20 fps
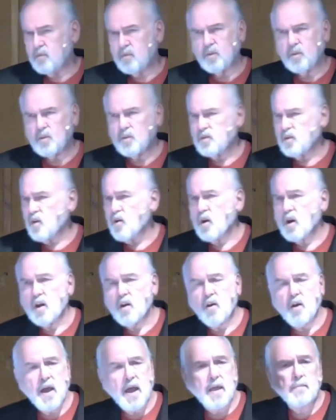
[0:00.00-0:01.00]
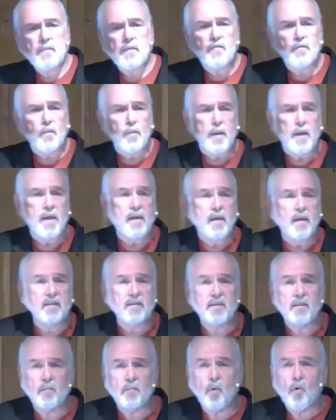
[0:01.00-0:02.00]
sorry or happy for me.
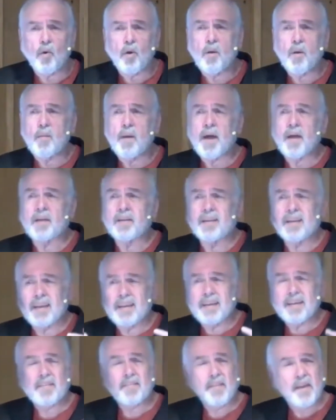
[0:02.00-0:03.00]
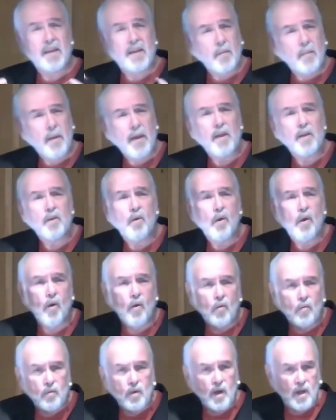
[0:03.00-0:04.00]
It's more about thinking about your
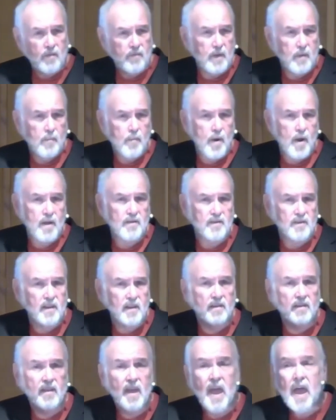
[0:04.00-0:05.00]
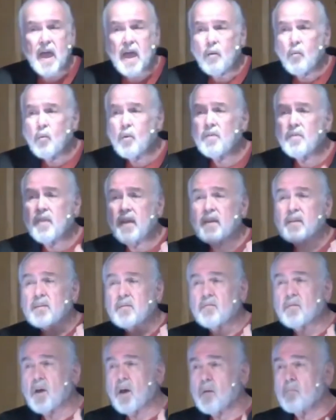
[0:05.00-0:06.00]
own loving process, and when things
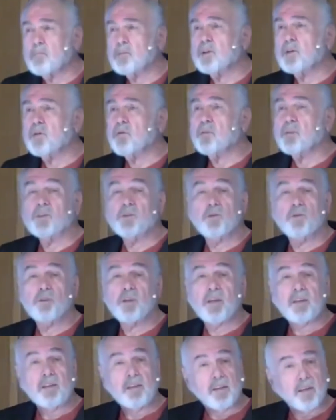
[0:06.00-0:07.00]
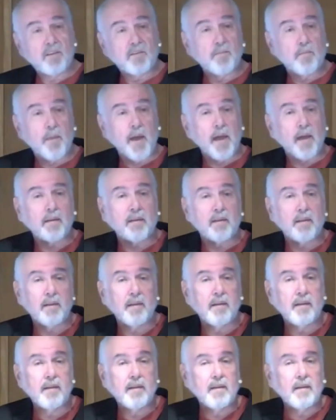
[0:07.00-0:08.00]
have come to you that you didn't expect,
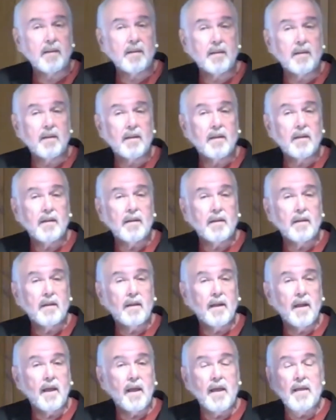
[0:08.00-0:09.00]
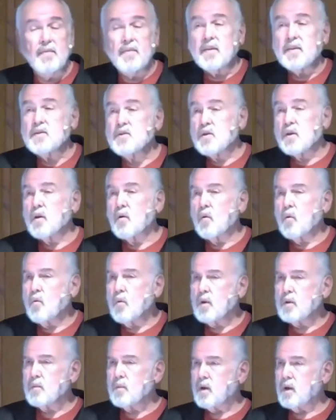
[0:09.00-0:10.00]
and then you go, oh,
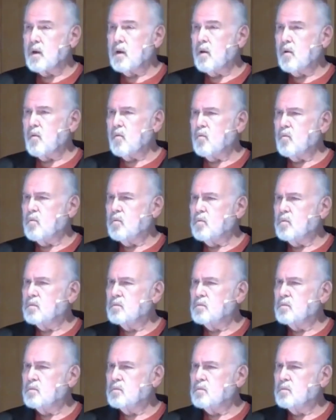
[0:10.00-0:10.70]
wait a